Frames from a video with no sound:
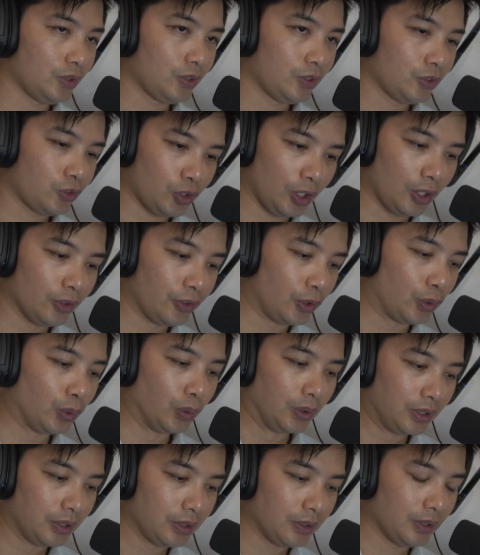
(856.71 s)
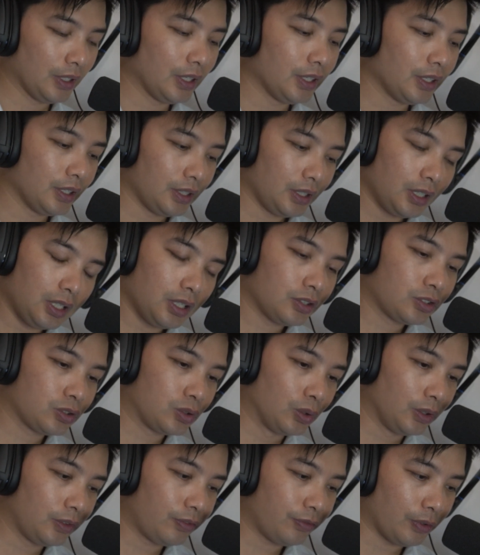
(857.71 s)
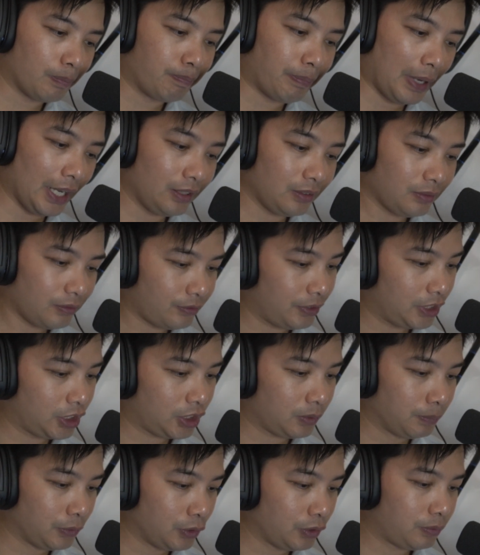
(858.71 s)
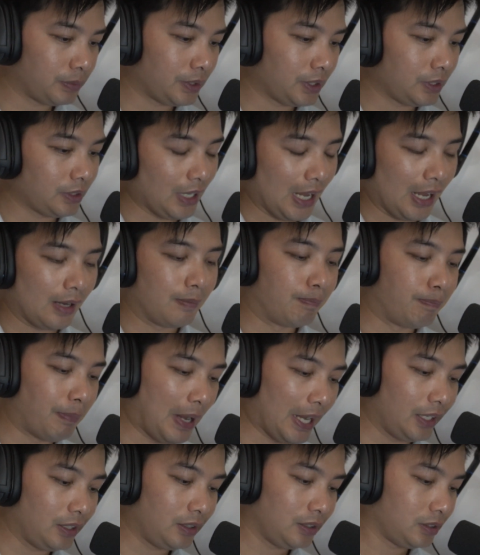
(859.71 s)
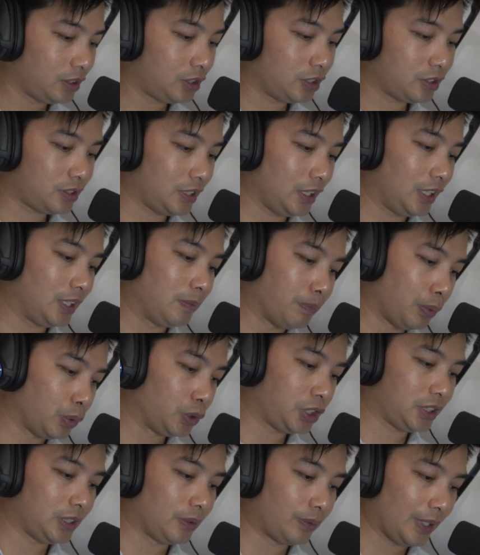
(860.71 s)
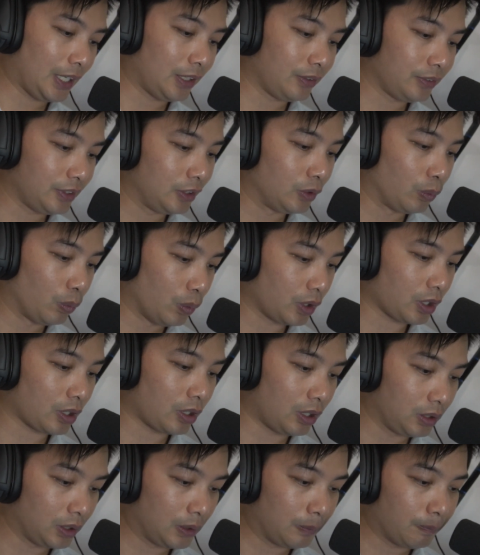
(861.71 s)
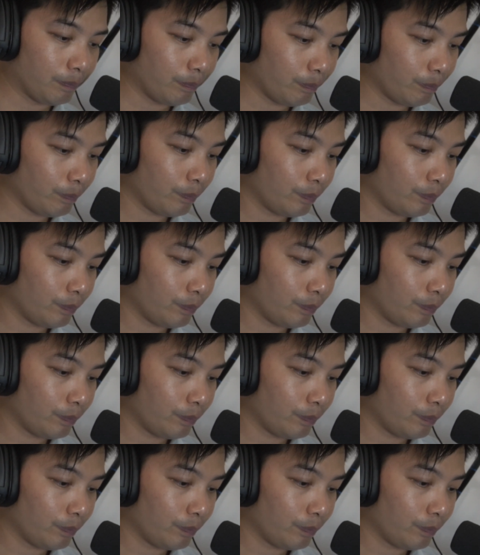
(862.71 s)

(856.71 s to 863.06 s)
So the good. It's good for bait fish movement and bait just getting pushed around in the water column.